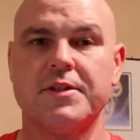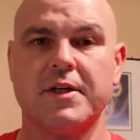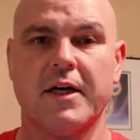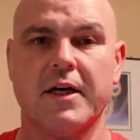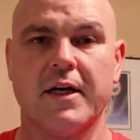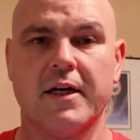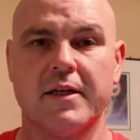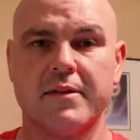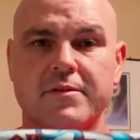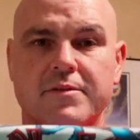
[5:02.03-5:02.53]

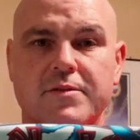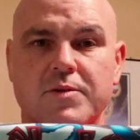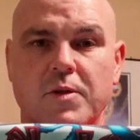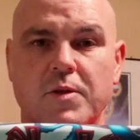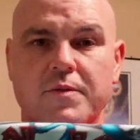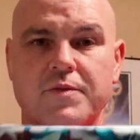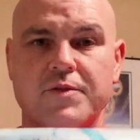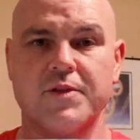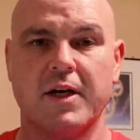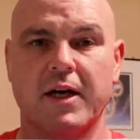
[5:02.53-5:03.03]
Jon
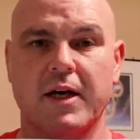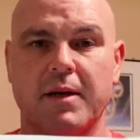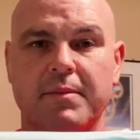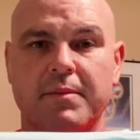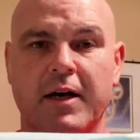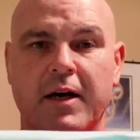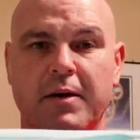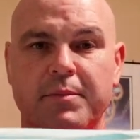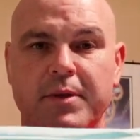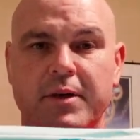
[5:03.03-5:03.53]
Surf Shop.
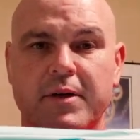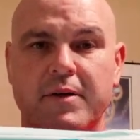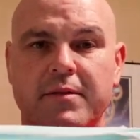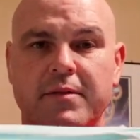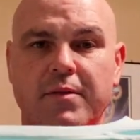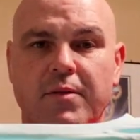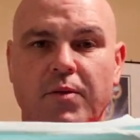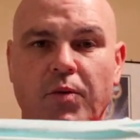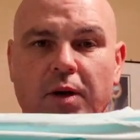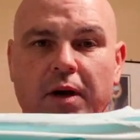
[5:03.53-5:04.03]
I'll be
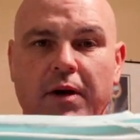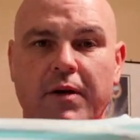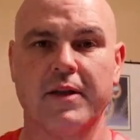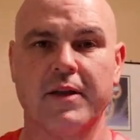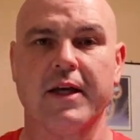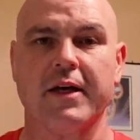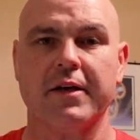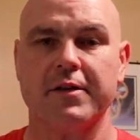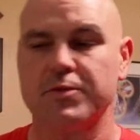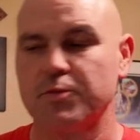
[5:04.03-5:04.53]
wearing
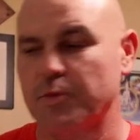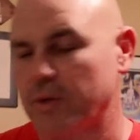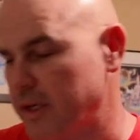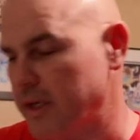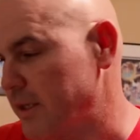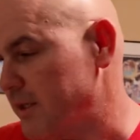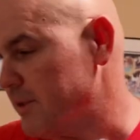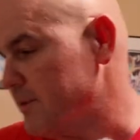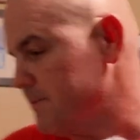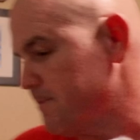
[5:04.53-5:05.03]
that as
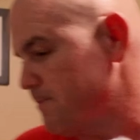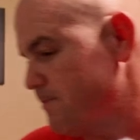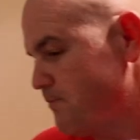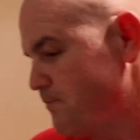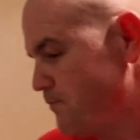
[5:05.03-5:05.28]
well.